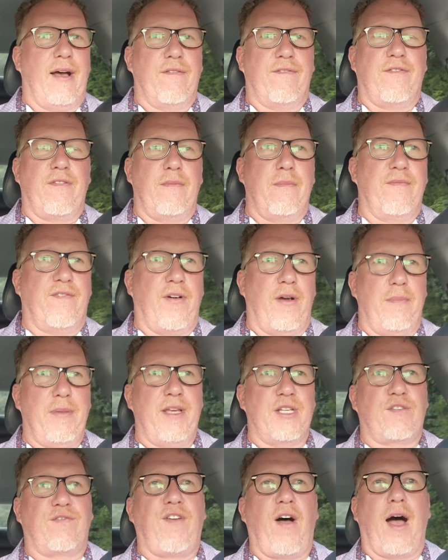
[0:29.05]
from
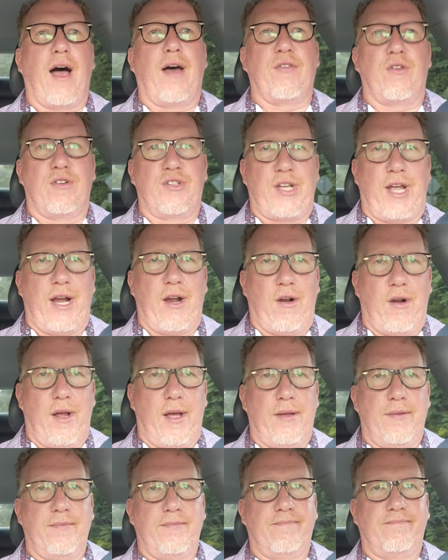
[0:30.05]
his father's
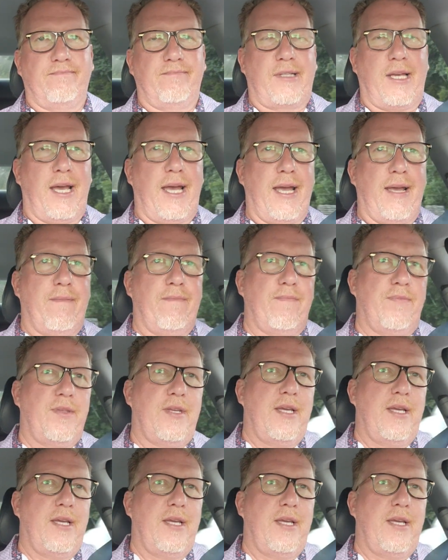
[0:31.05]
era. Okay.